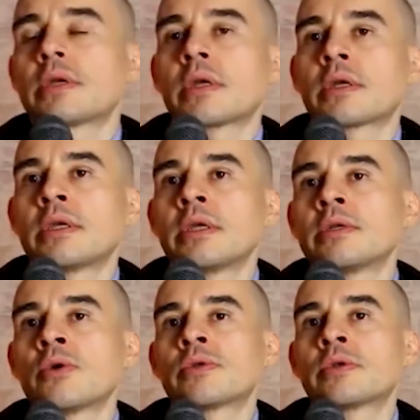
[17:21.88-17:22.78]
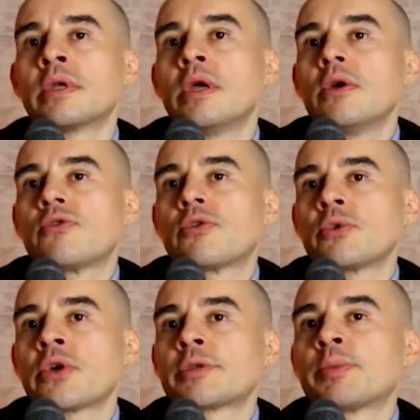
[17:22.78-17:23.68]
a, a key note from
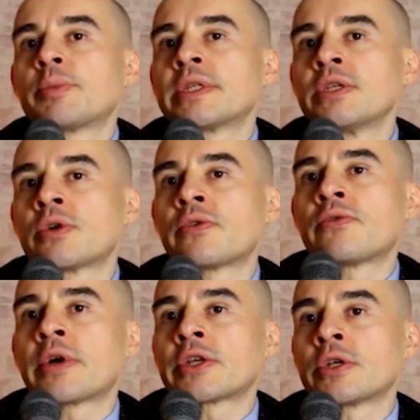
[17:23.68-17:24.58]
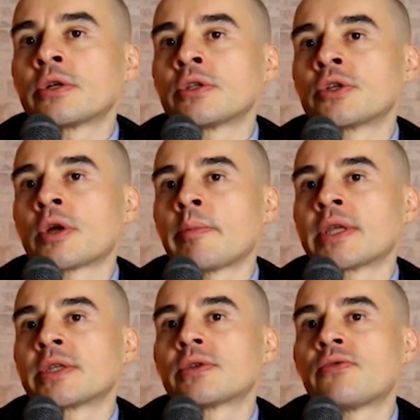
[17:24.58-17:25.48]
your expertise on functional
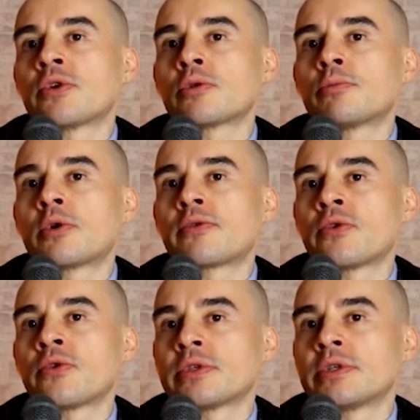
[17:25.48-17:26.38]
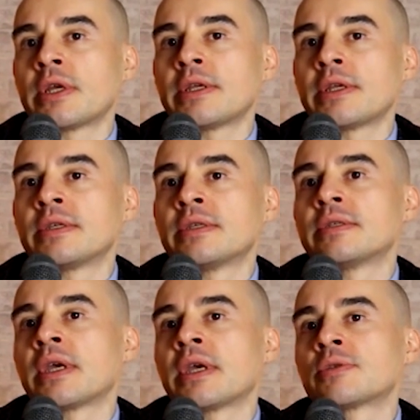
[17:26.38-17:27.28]
genomics
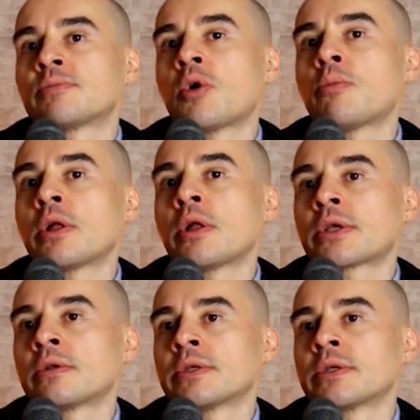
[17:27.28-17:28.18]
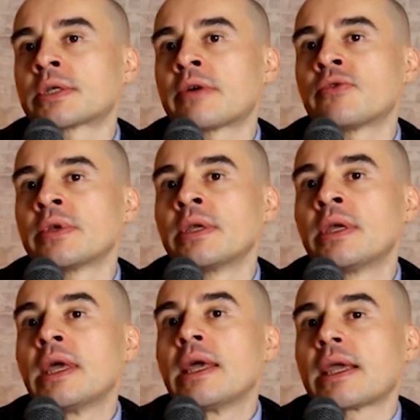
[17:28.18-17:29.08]
photomorphogenesis and small molecule discovery
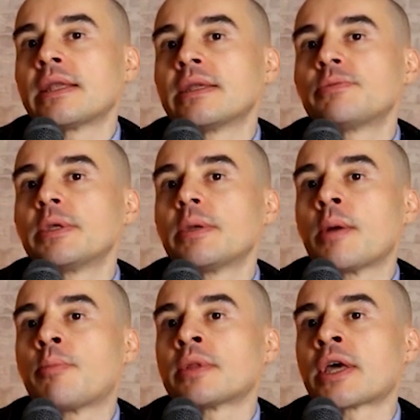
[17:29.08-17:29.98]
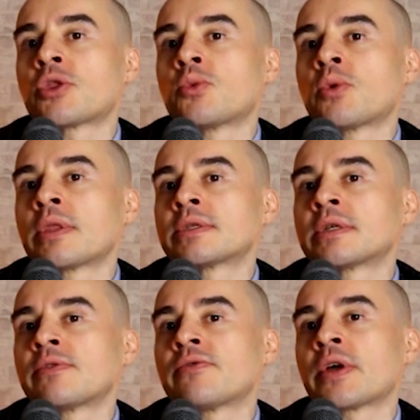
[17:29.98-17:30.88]
can this be applied to other
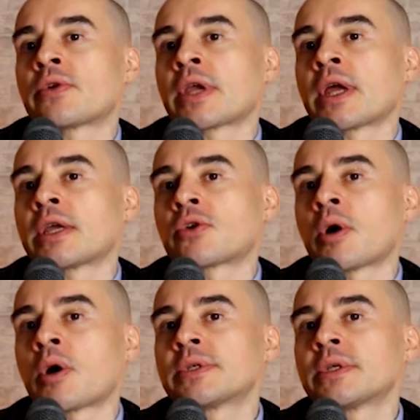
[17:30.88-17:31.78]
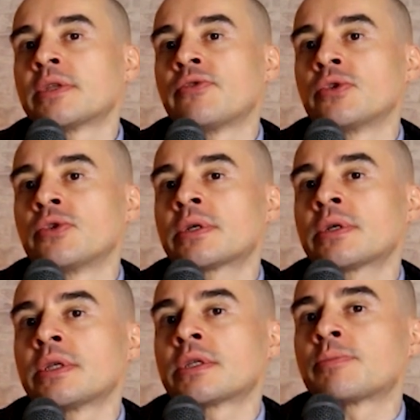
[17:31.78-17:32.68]
certified organic crops in the future
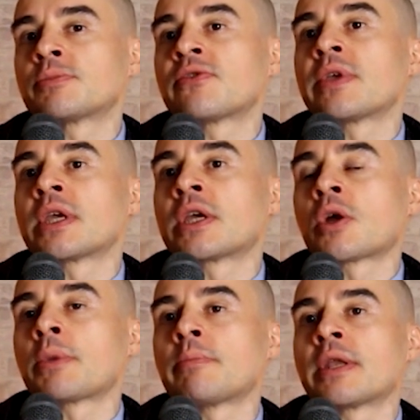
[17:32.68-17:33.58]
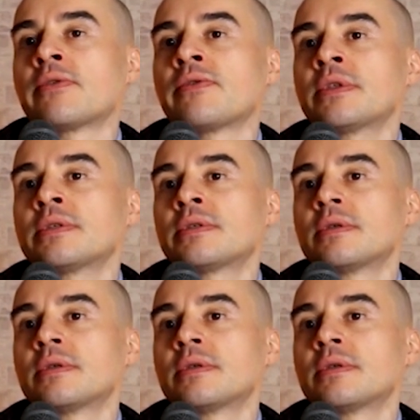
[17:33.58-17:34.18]
in terms of economic benefits